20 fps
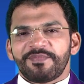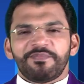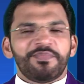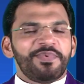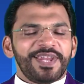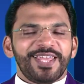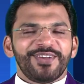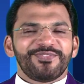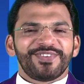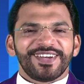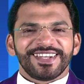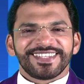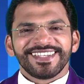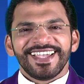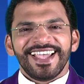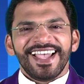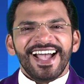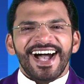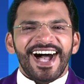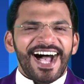My dear friends,
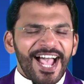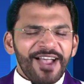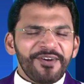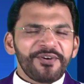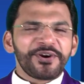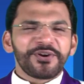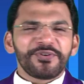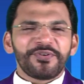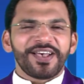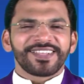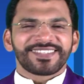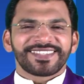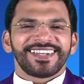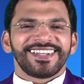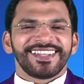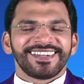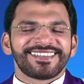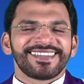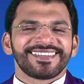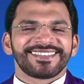I want to ask
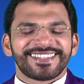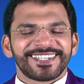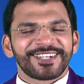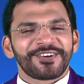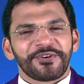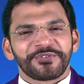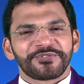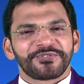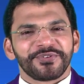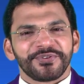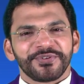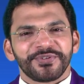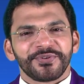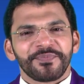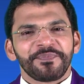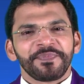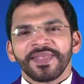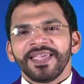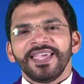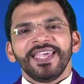an interesting question to
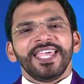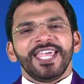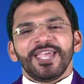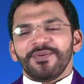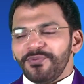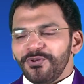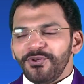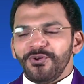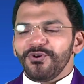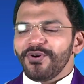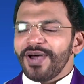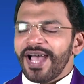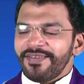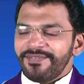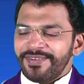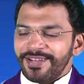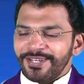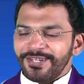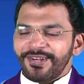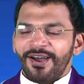you. If you
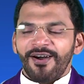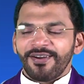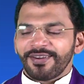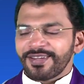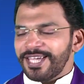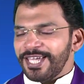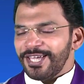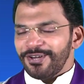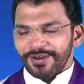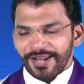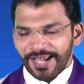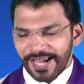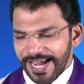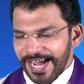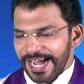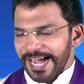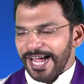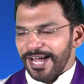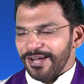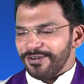have a donkey or a
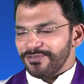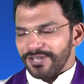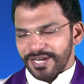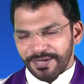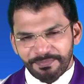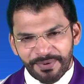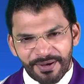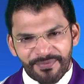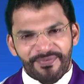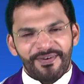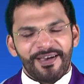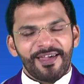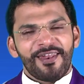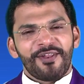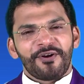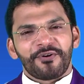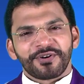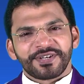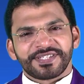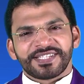cow or a
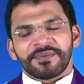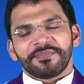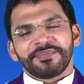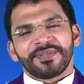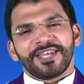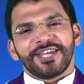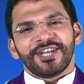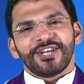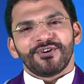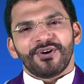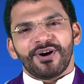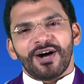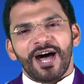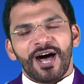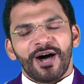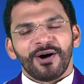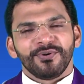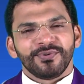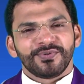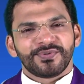buffalo or something in your
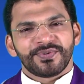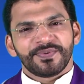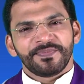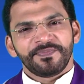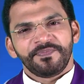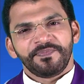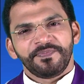house,